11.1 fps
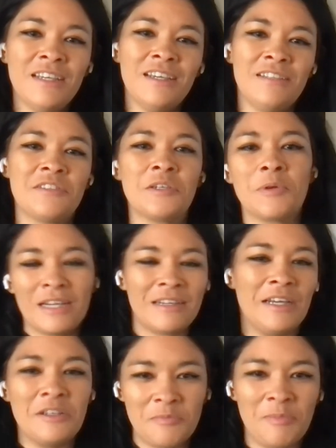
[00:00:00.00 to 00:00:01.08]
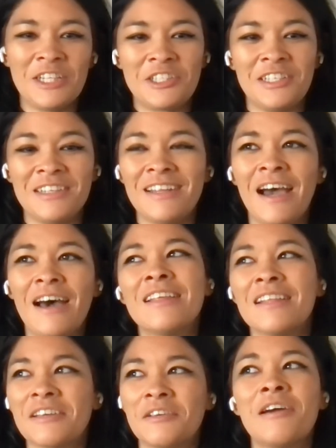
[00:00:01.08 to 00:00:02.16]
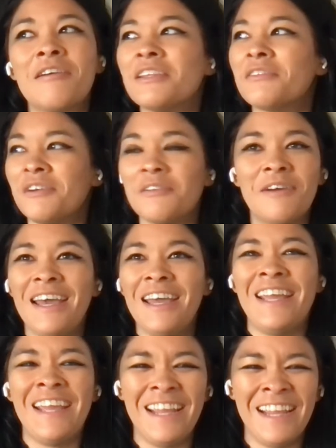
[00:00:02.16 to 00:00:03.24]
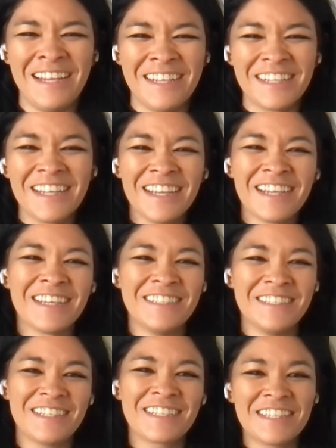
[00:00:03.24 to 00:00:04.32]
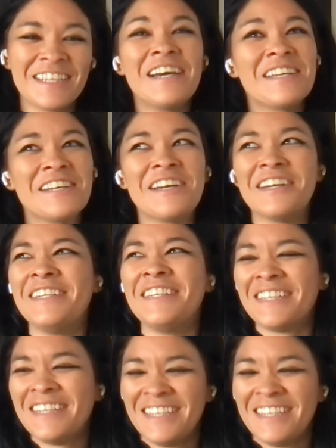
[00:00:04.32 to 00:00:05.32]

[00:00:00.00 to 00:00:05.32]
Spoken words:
And so when I kind of mention it now, they're like, you're going the wrong way. I know.